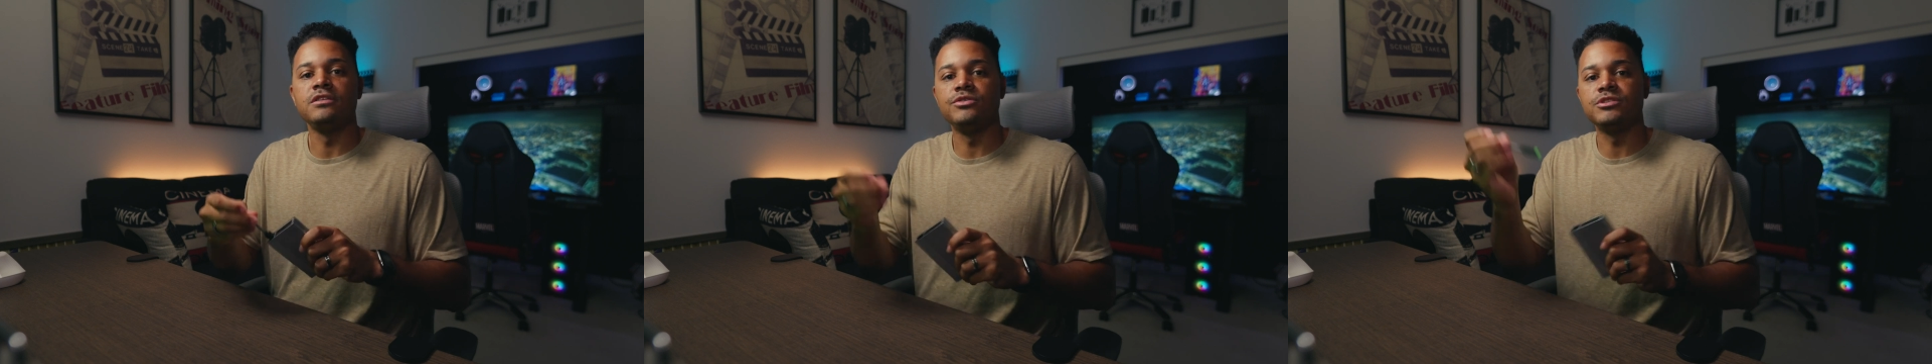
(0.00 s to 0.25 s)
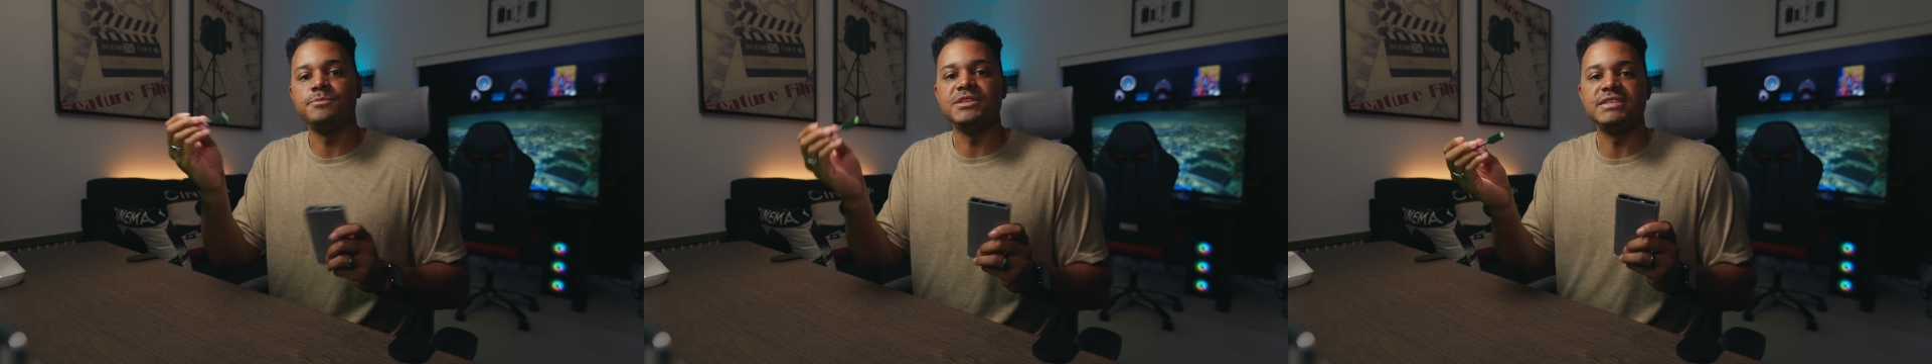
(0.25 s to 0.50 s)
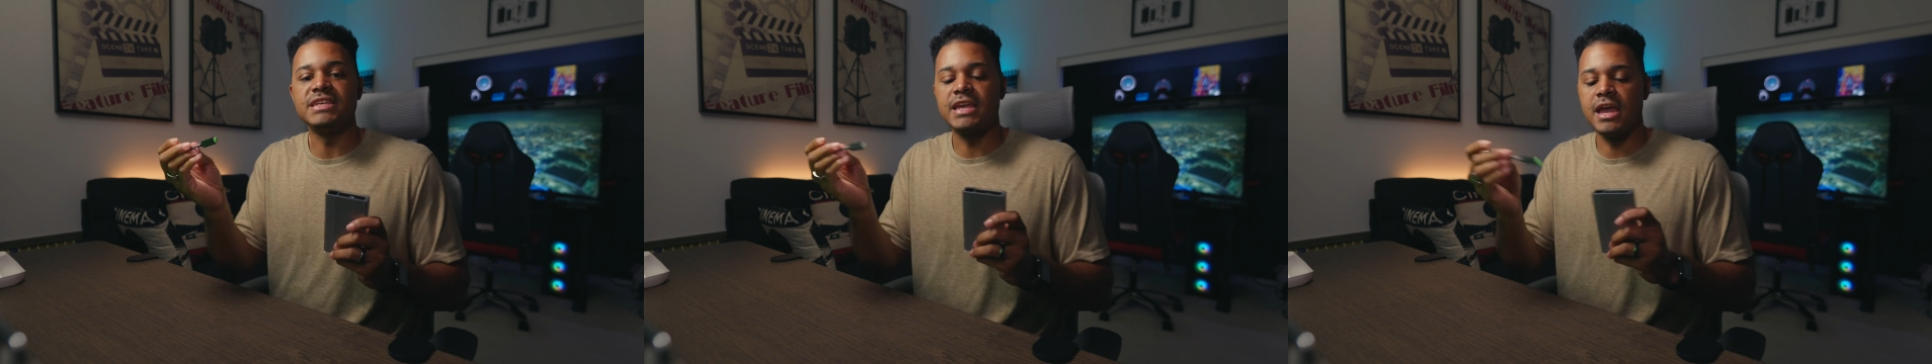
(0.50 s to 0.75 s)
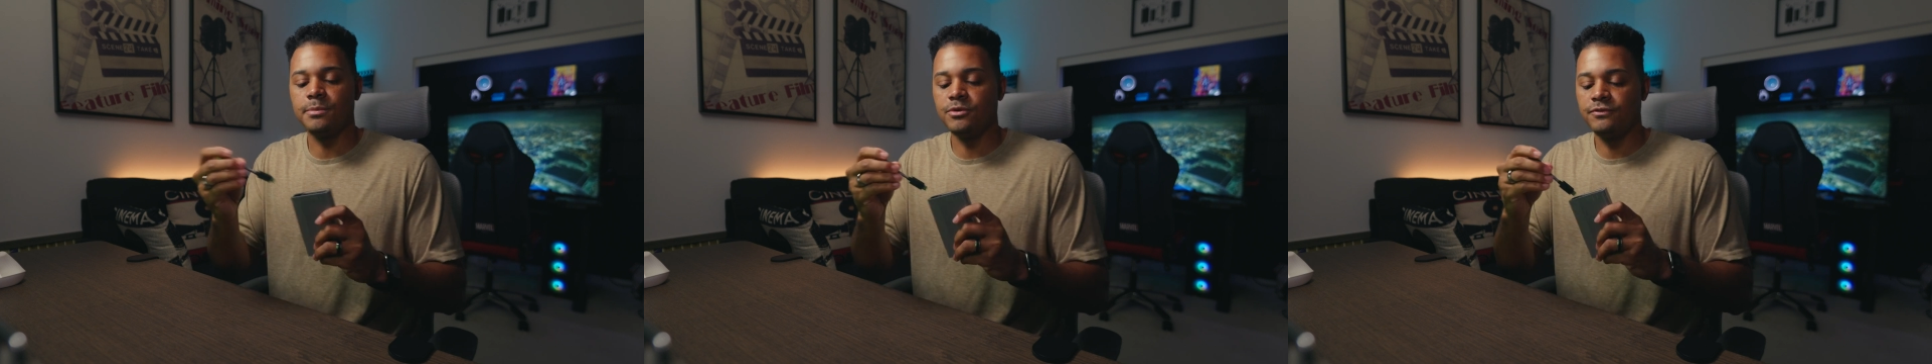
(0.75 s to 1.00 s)
USB-C
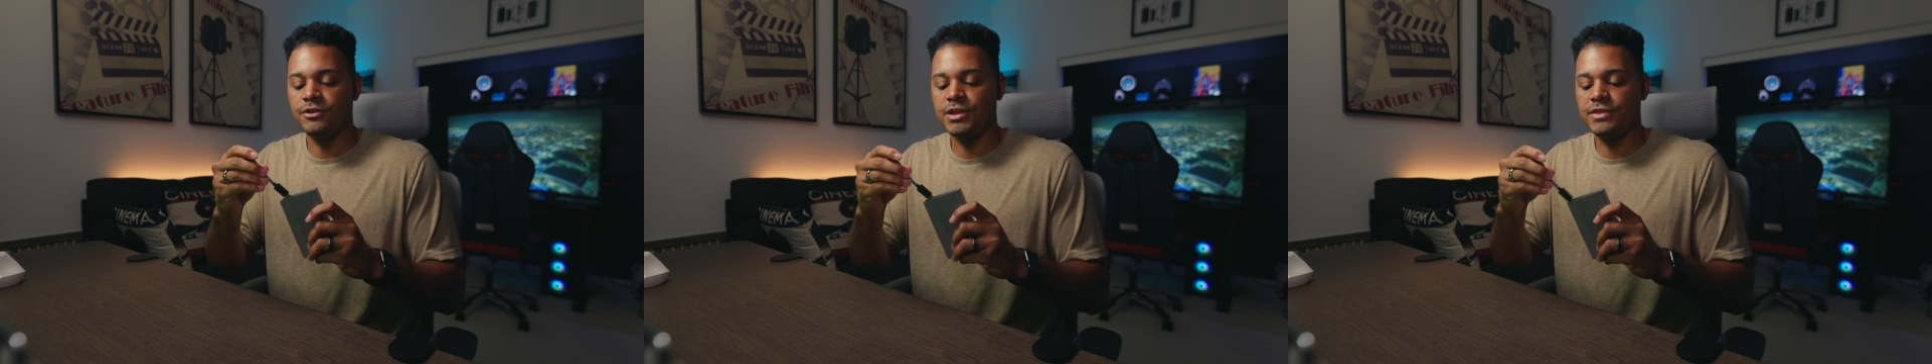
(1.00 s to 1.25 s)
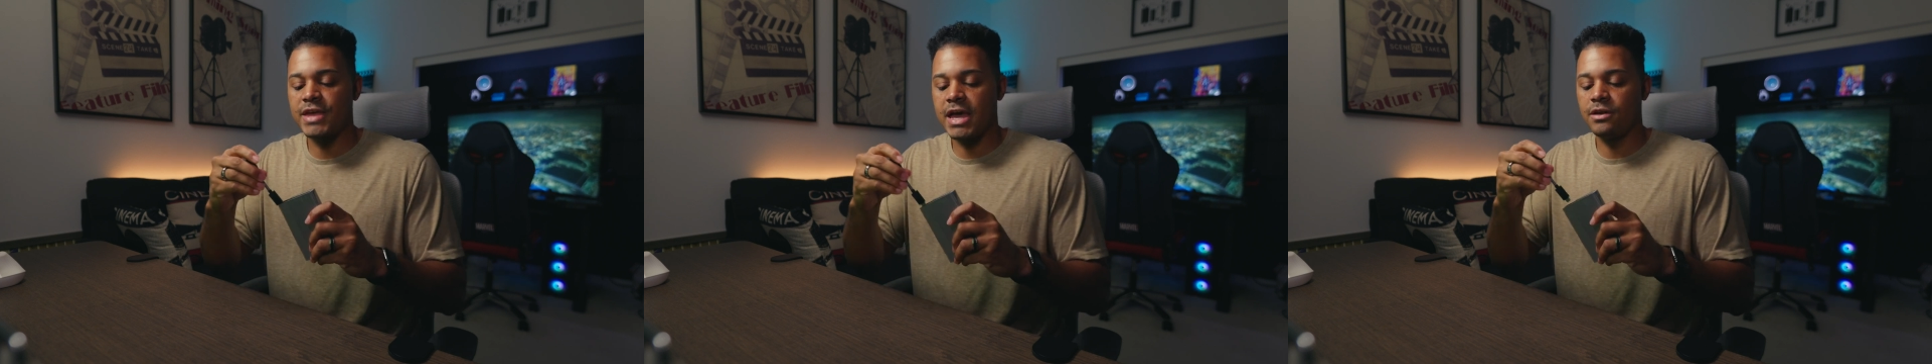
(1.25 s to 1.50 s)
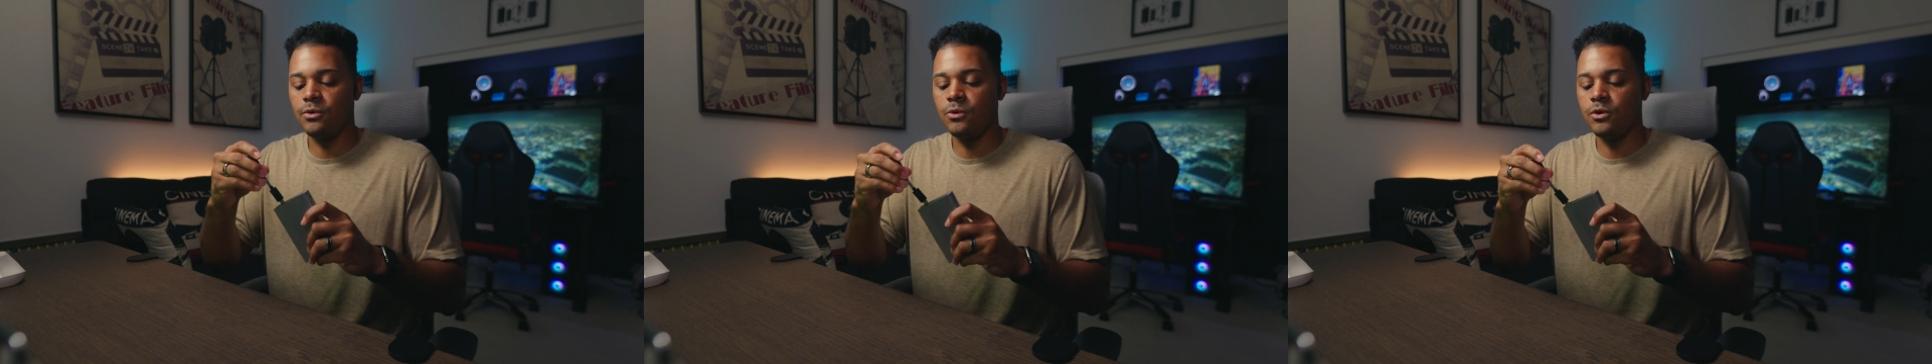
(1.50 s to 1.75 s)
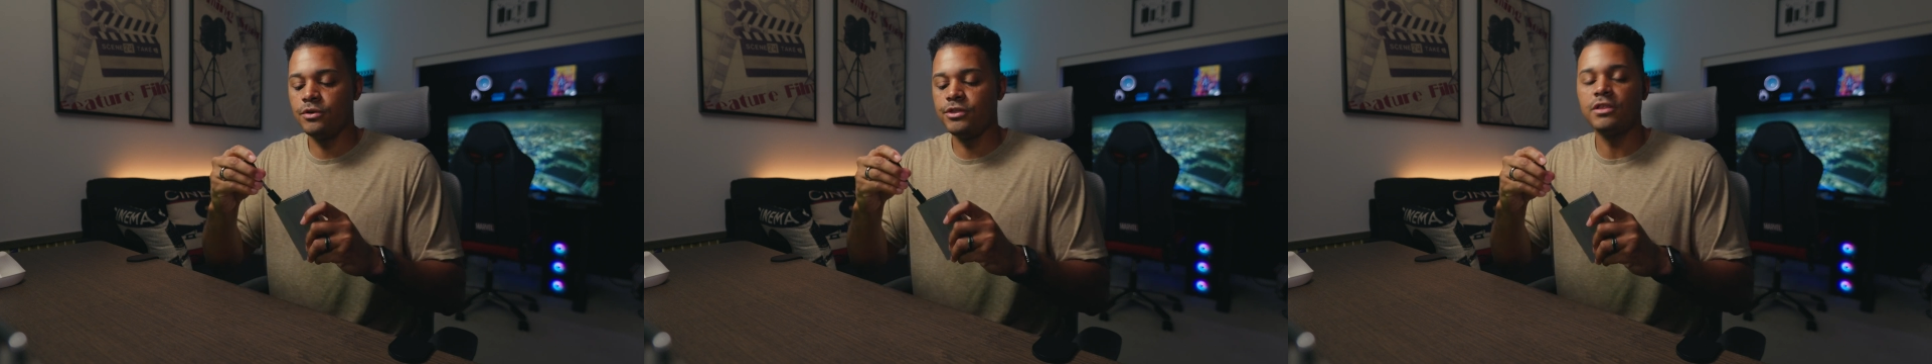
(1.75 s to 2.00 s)
cable if you need that,
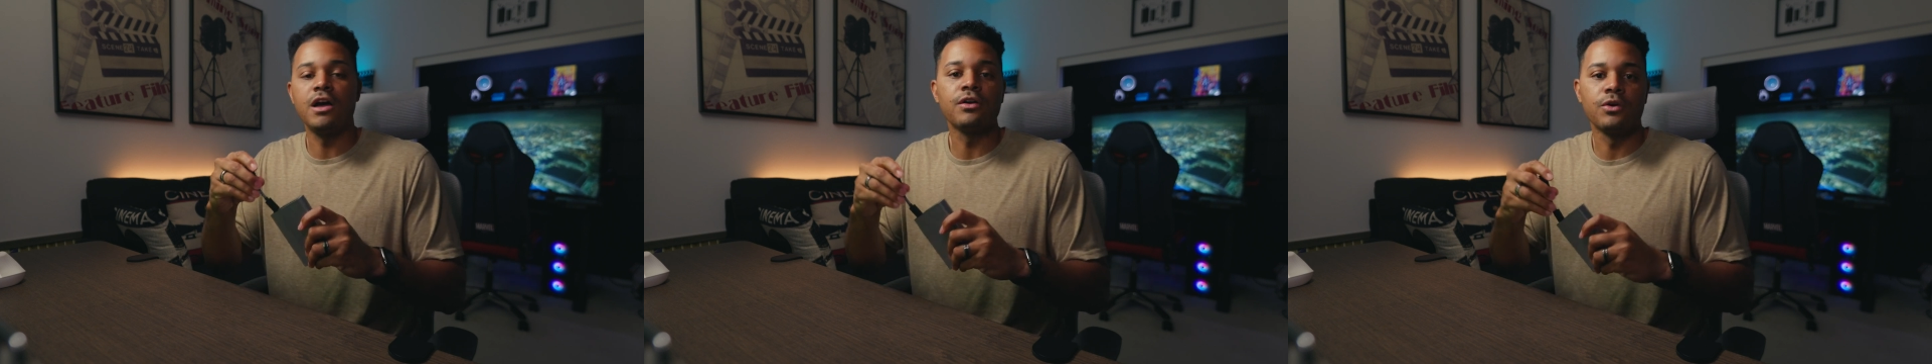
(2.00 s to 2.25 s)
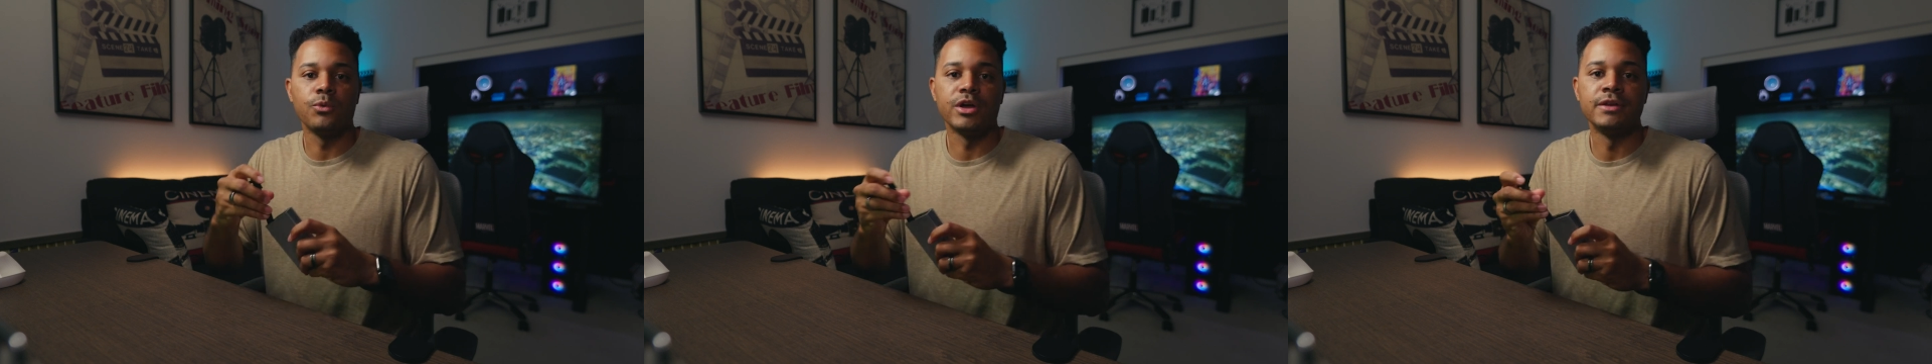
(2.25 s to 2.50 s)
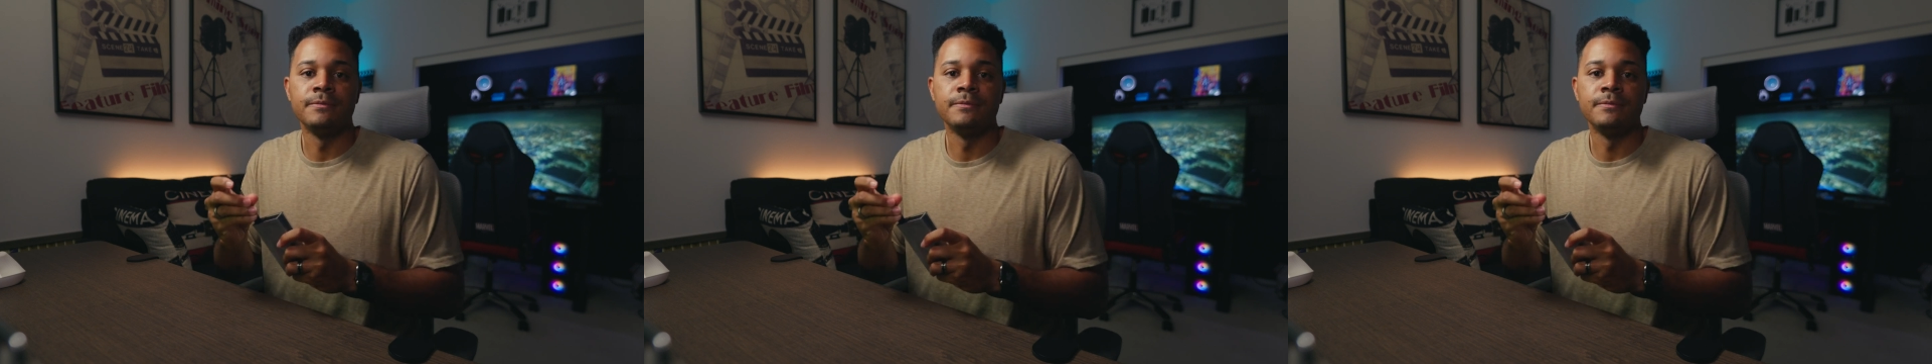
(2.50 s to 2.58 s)
or the longer one.